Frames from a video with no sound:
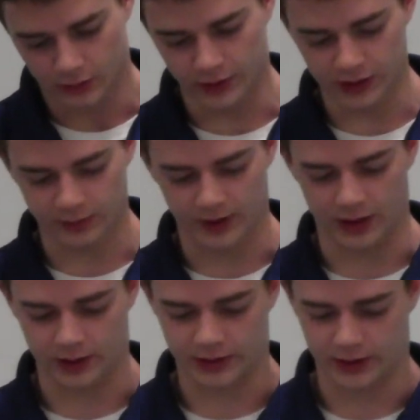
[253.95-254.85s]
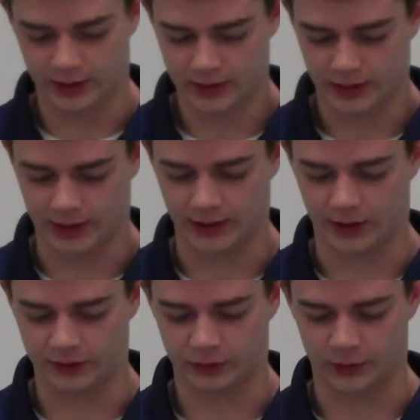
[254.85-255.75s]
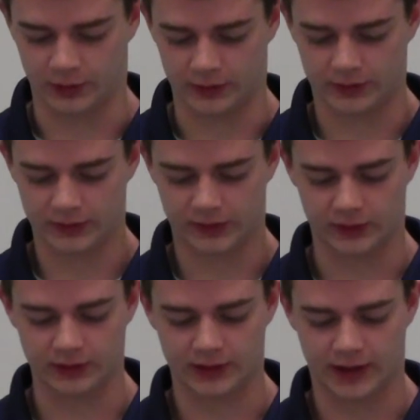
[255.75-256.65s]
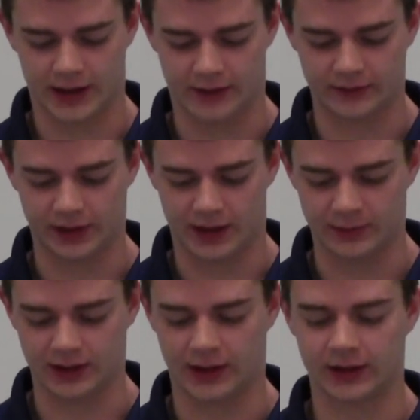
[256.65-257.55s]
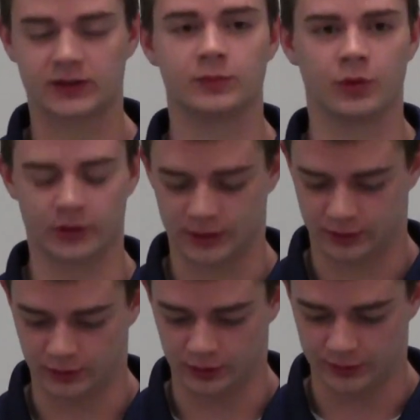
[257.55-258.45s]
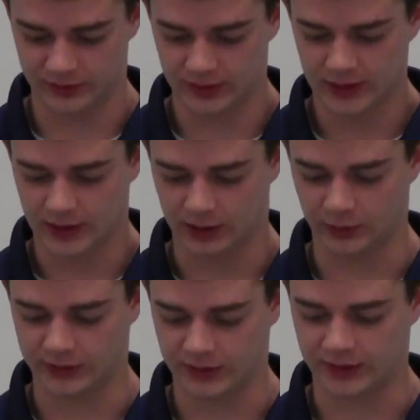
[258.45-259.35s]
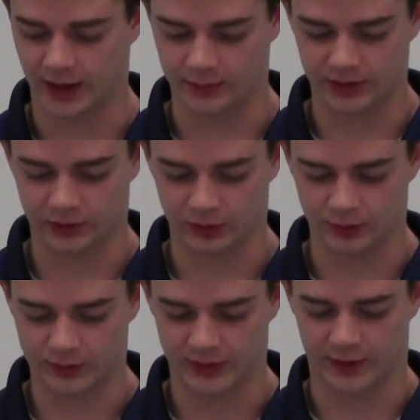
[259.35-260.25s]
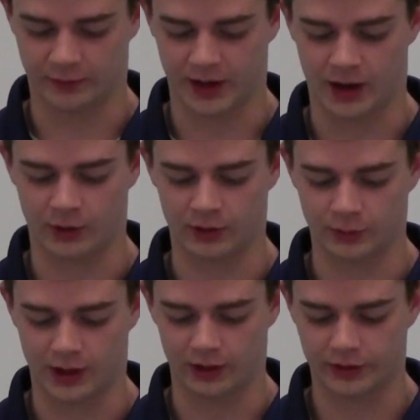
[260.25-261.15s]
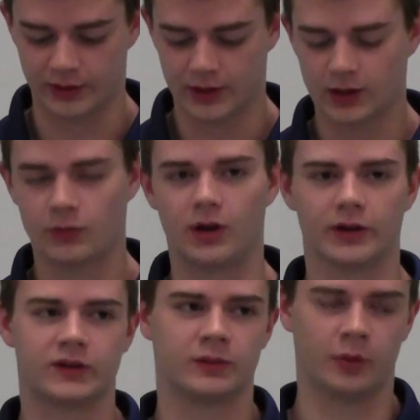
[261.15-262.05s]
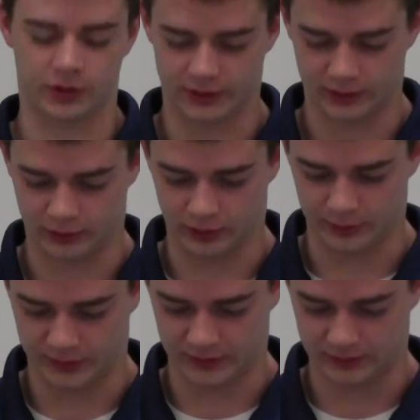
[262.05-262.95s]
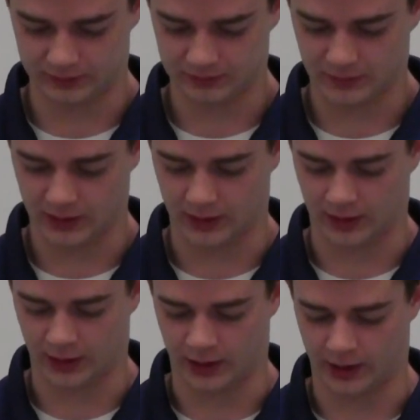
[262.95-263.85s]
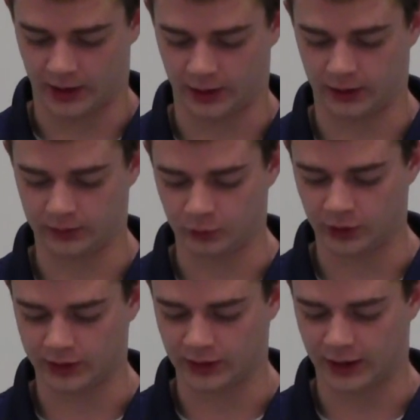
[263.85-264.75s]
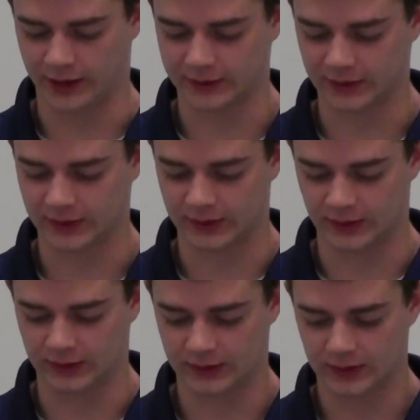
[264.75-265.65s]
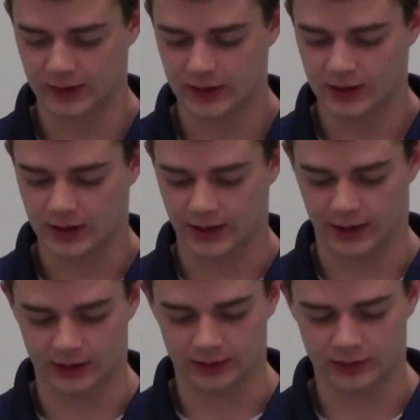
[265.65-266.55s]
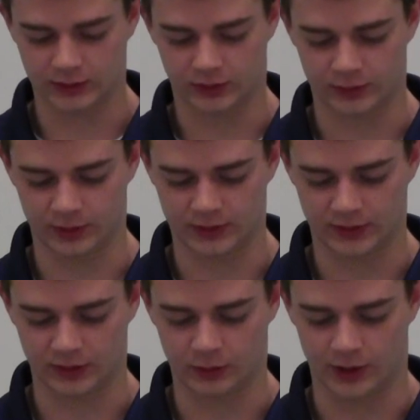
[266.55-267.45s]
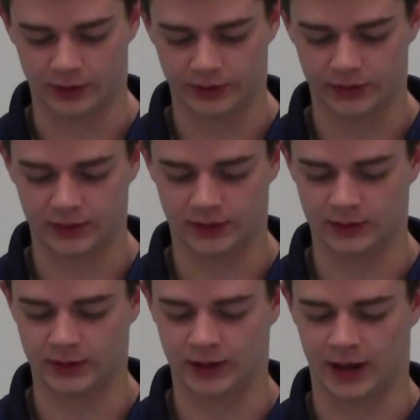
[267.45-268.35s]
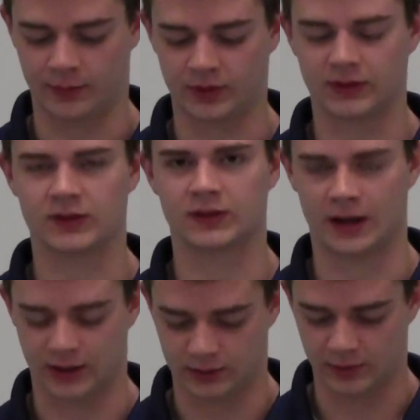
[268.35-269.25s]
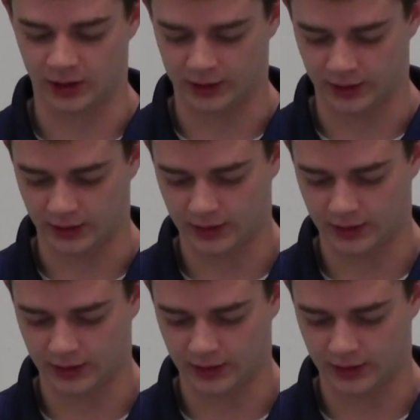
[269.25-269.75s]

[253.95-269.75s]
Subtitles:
We in America and elsewhere certainly have dominant and subordinate groups, in which the dominant groups have power and wealth, while the subordinate groups are working class citizens and contribute to the wealth in the capitalist society in America.